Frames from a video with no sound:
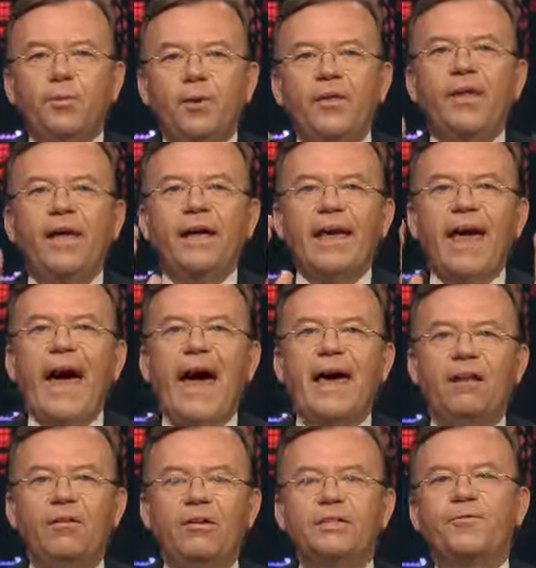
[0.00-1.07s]
really a
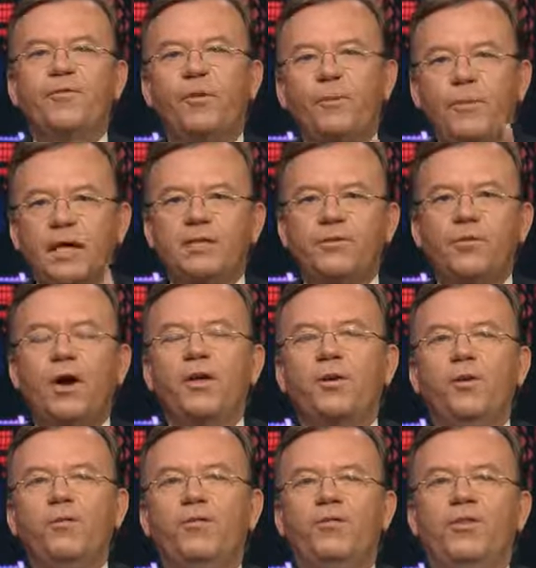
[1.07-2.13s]
catalyst for much of what
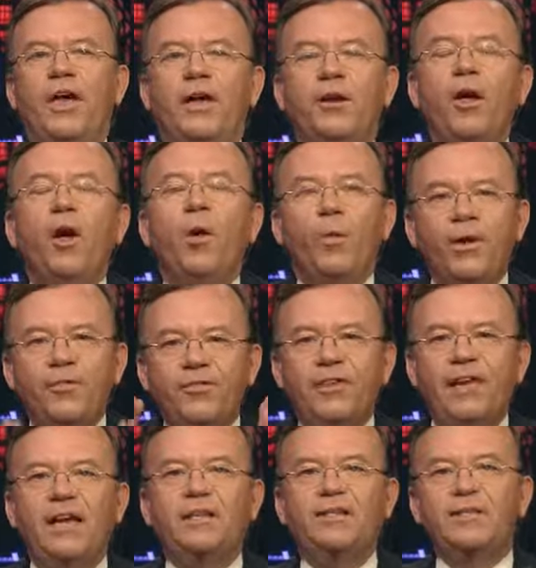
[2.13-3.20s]
you've said. We've
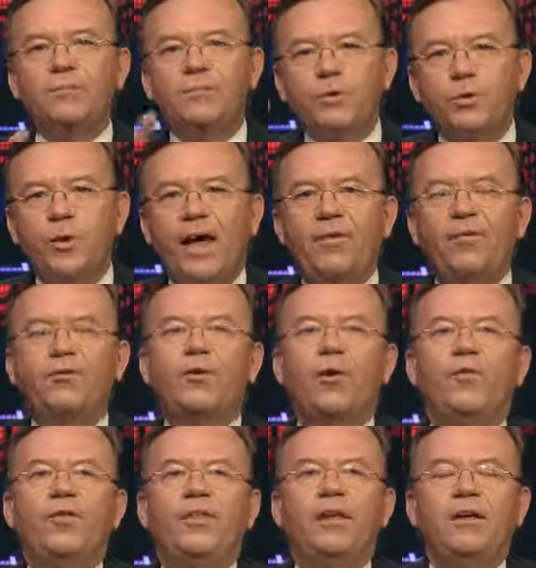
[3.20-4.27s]
seen some trends
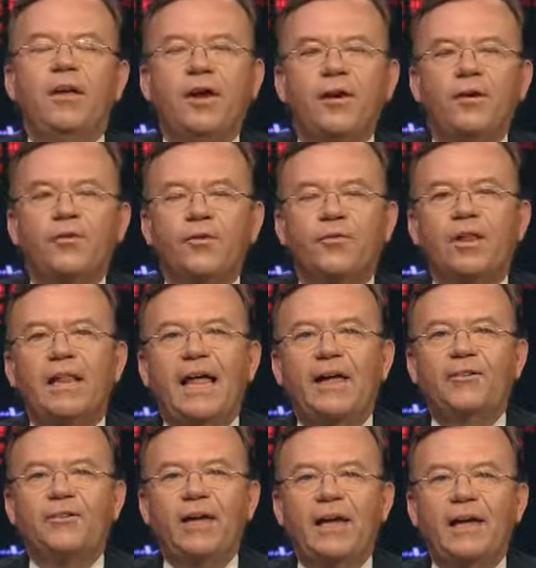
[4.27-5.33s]
over the years, over the
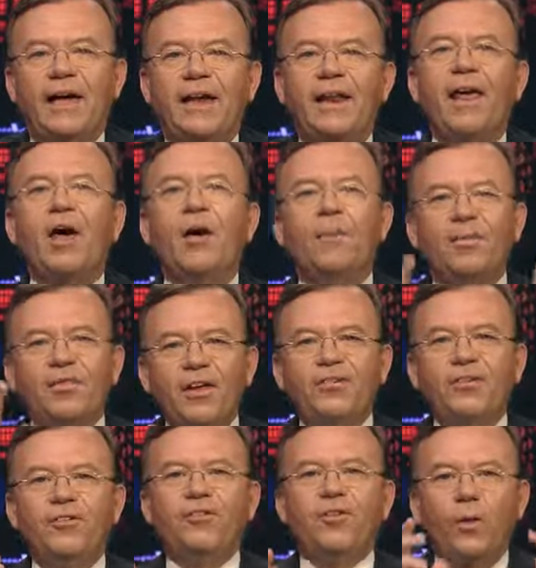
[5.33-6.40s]
last decade, but this
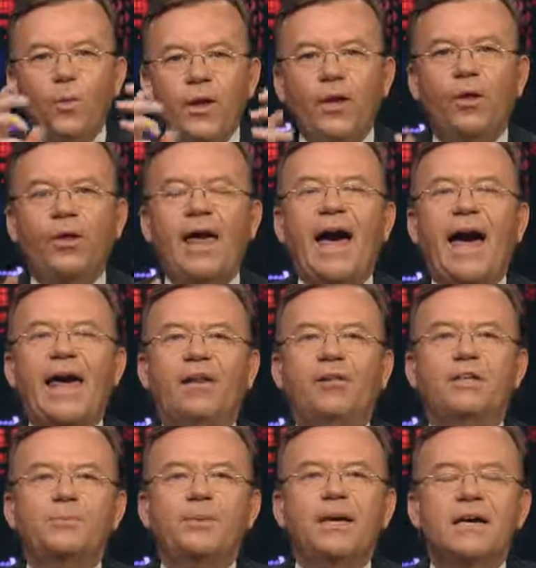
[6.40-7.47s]
is the real
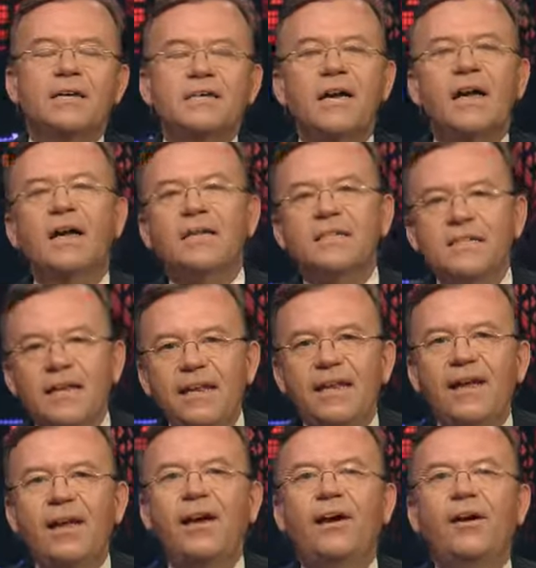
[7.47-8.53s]
catalyst, because sitting
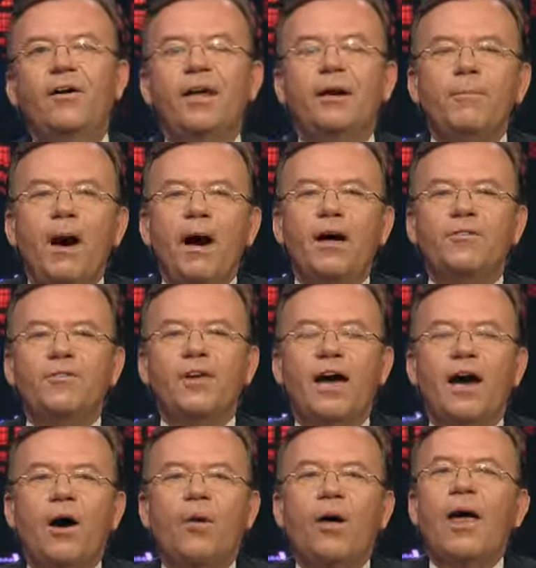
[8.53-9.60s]
here in
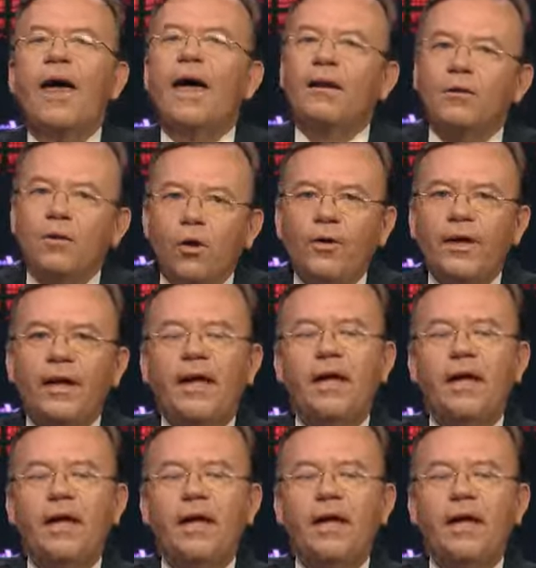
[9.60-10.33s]
Moscow and looking